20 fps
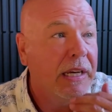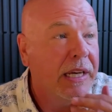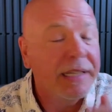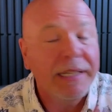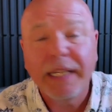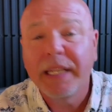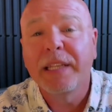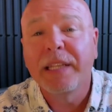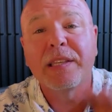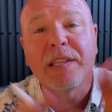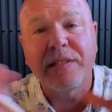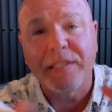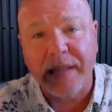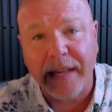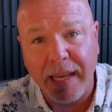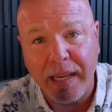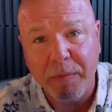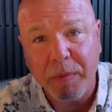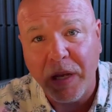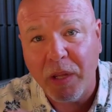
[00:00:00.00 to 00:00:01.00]
Needless to
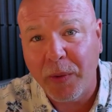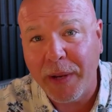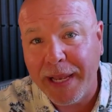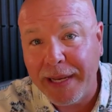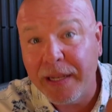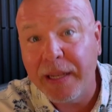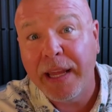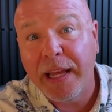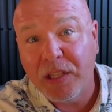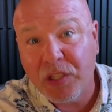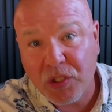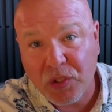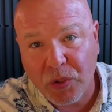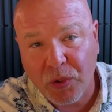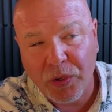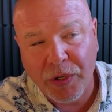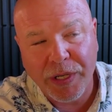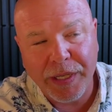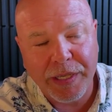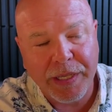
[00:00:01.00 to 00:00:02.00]
say, by the way, end of that
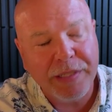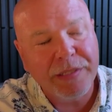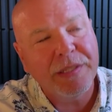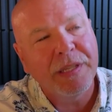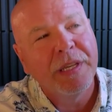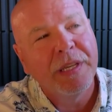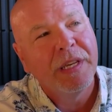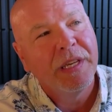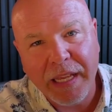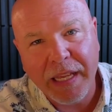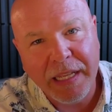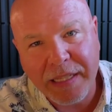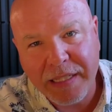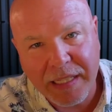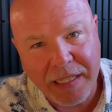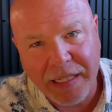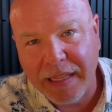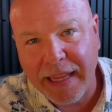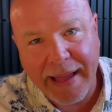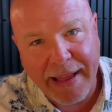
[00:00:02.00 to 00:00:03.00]
story is, it
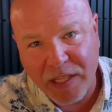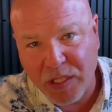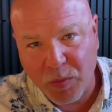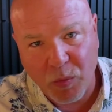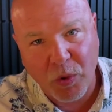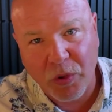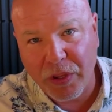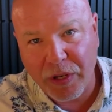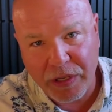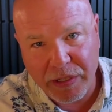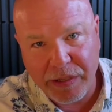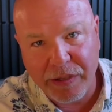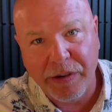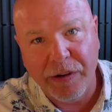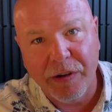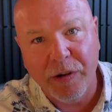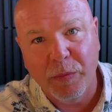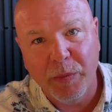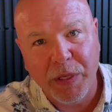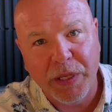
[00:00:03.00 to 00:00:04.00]
didn't last more than a
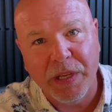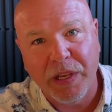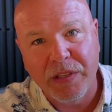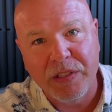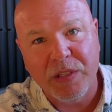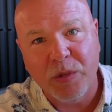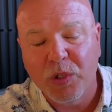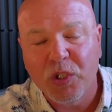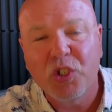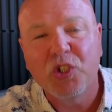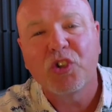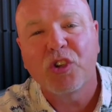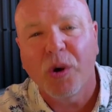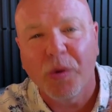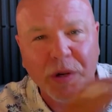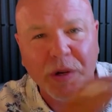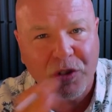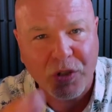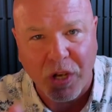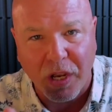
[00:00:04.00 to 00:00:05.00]
year because it was so
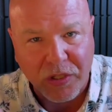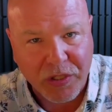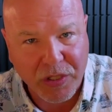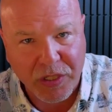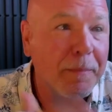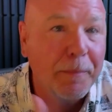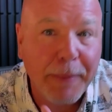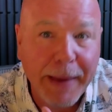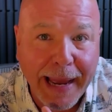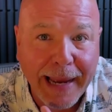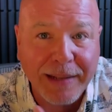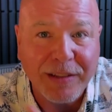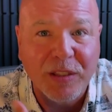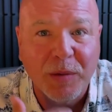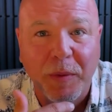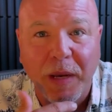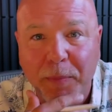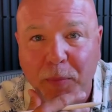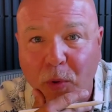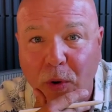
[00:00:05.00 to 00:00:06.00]
exhausting. Back to
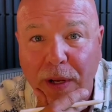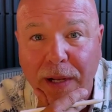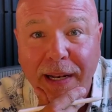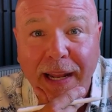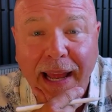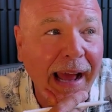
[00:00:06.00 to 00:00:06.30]
my point.